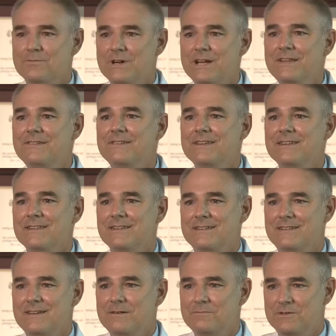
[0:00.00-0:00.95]
raising the
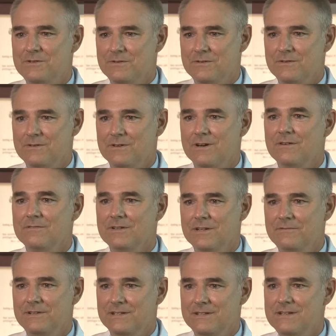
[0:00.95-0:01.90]
temperature of a
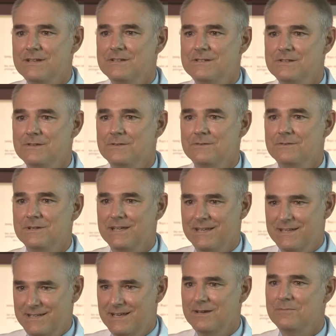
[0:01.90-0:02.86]
living tissue
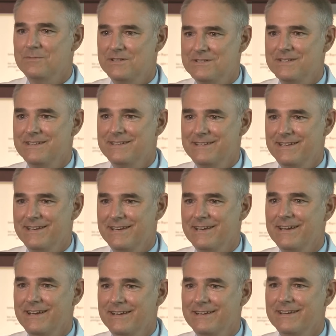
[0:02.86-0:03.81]
can damage the
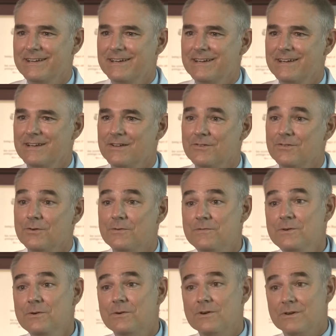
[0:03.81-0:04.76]
DNA. So
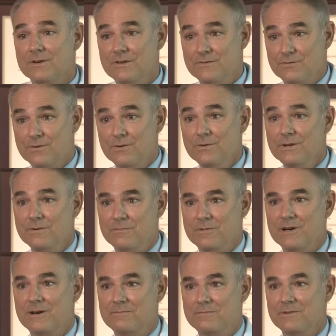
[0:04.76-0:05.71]
if you aren't controlling
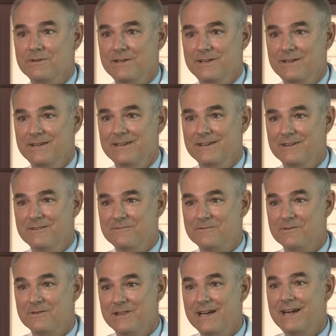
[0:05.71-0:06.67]
properly
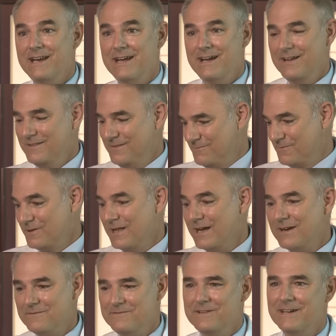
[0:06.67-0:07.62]
for that
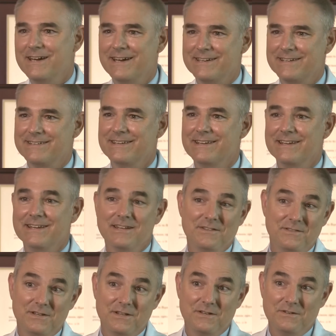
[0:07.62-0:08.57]
effect,
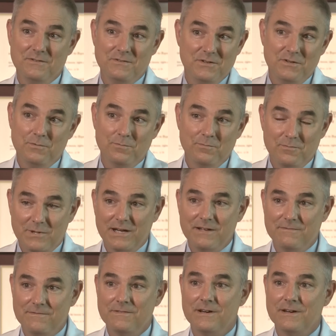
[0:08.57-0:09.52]
then you
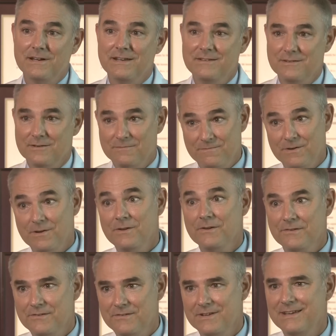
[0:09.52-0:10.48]
might find a
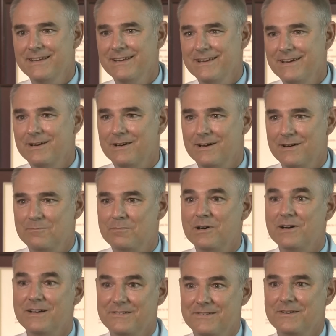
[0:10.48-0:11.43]
false
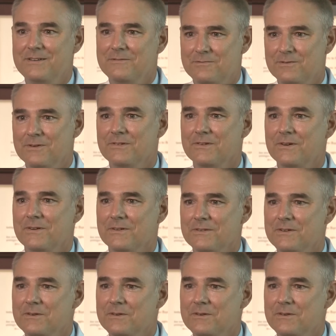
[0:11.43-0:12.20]
positive result.